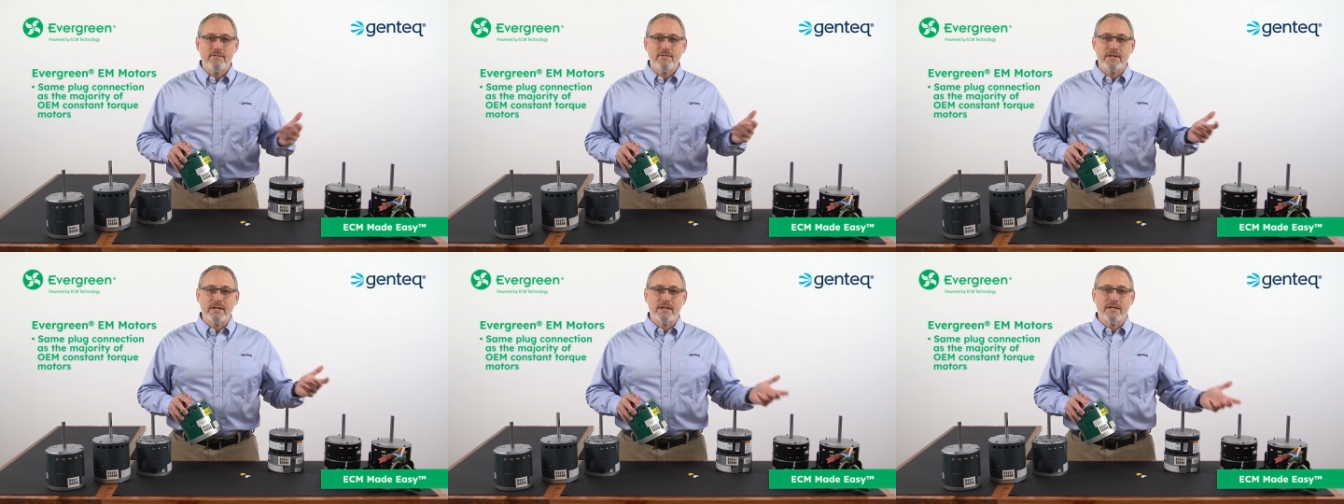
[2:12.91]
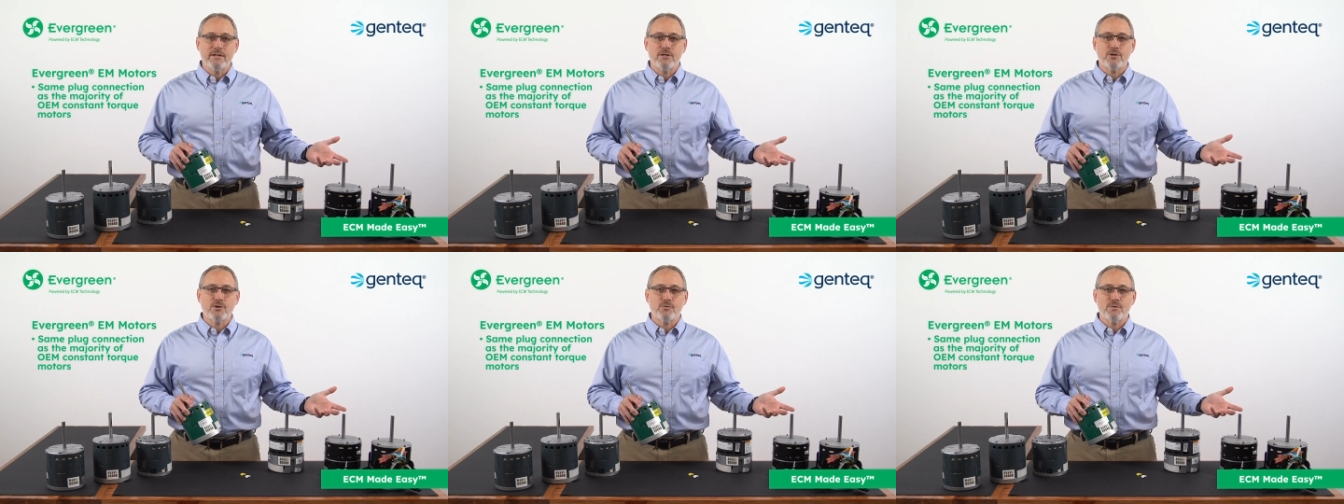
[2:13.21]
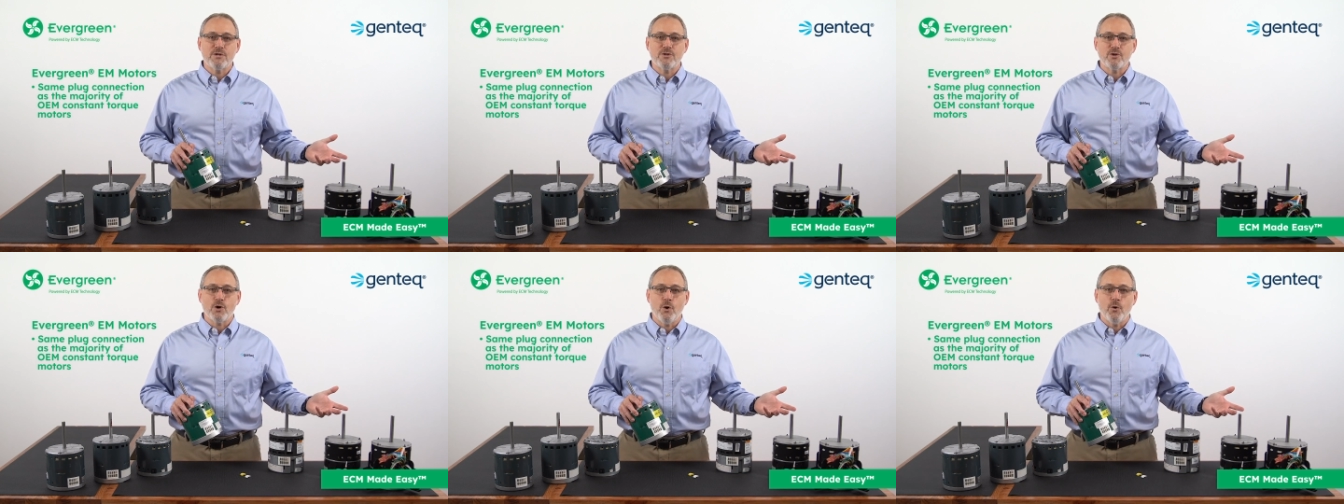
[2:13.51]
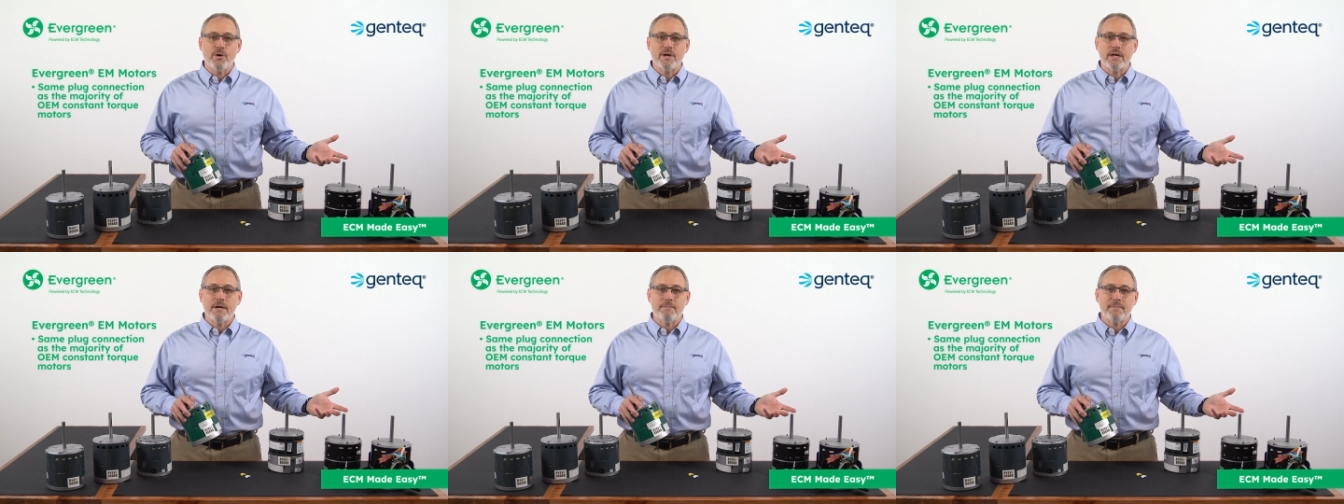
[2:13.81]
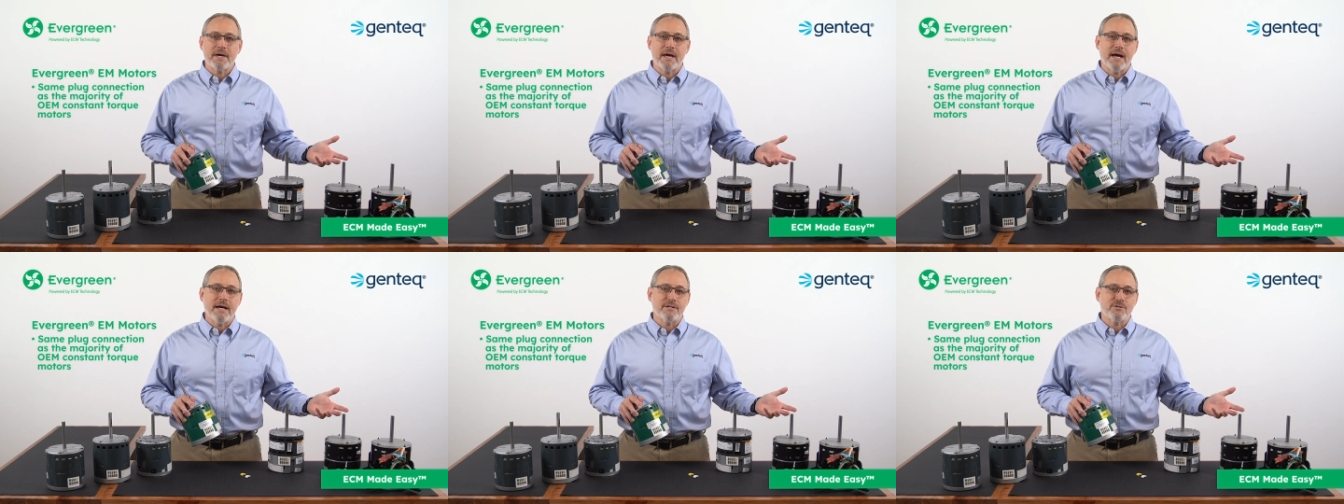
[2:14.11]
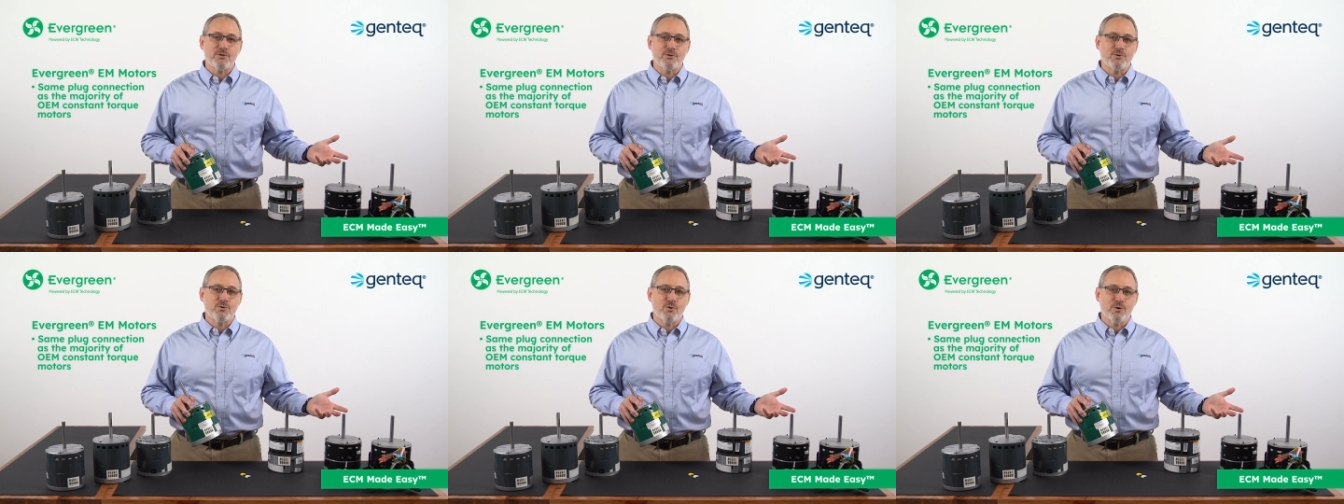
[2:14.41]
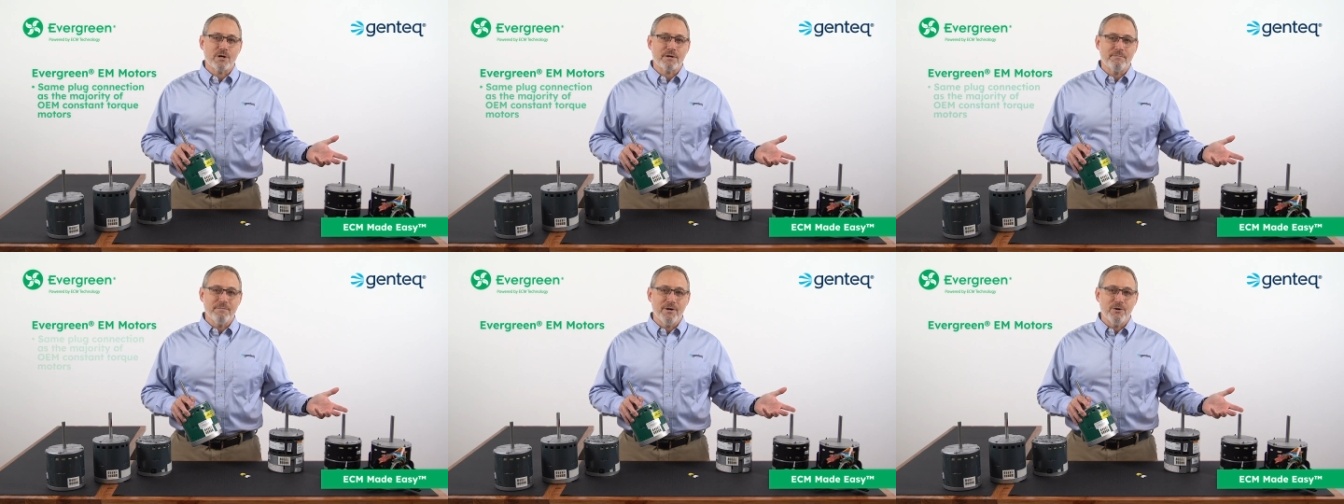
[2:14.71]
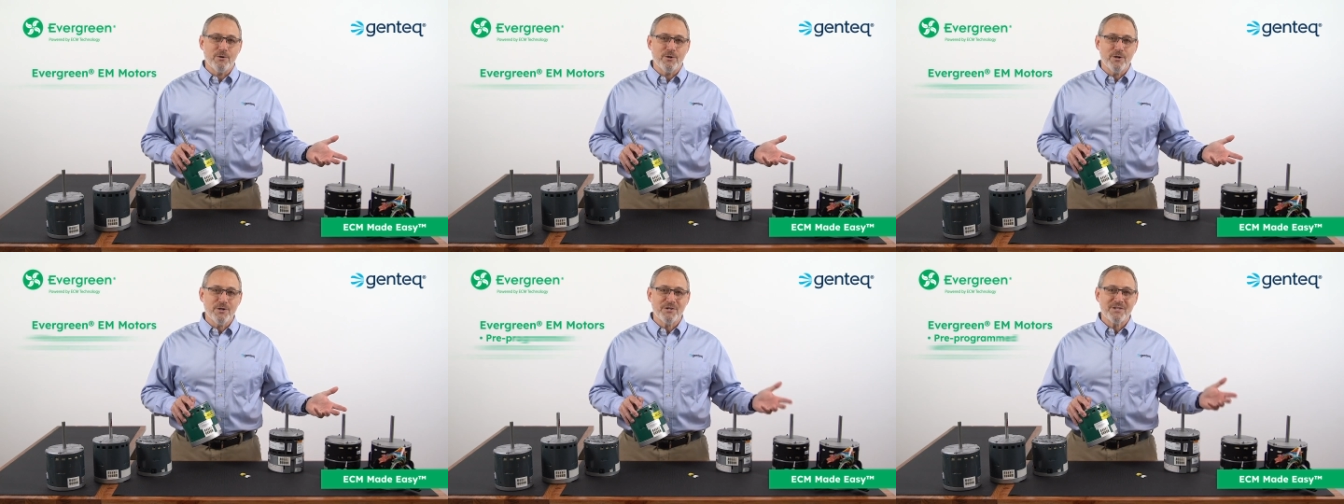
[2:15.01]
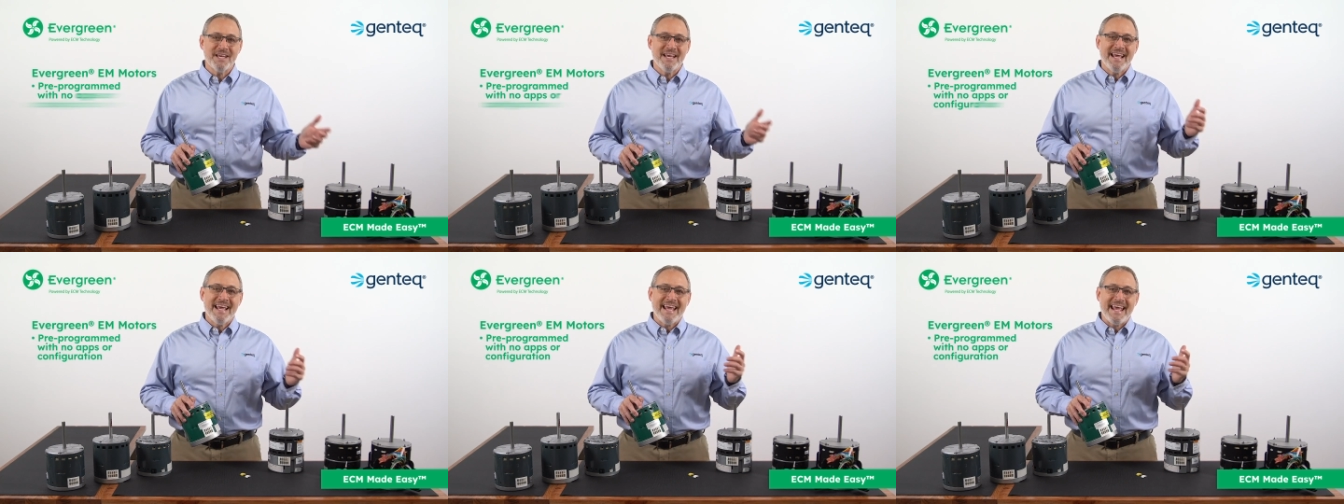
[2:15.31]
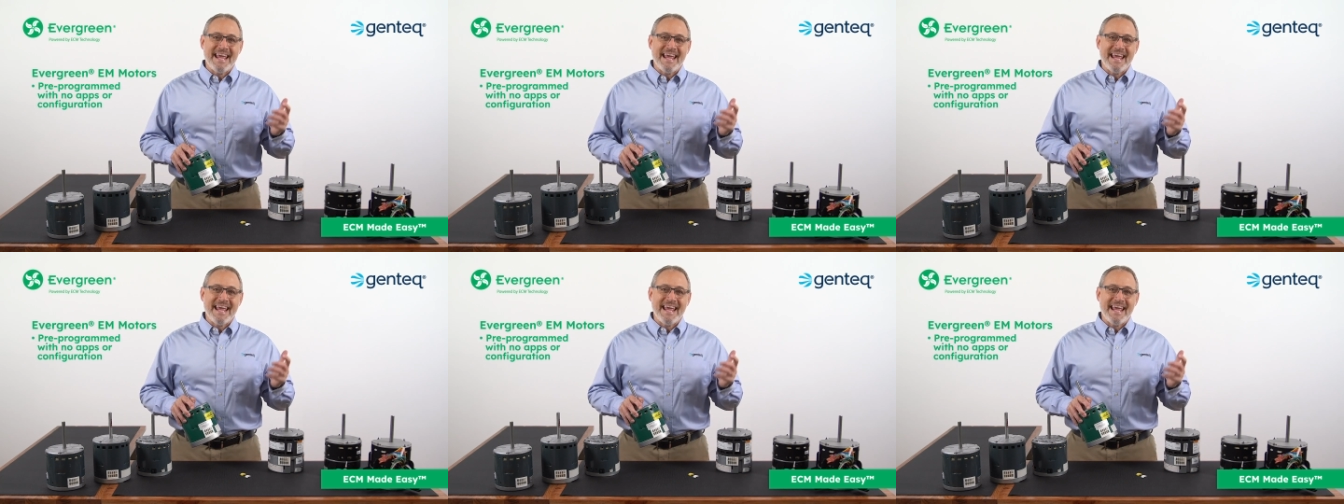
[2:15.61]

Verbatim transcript: of the industry's OEM constant torque motors,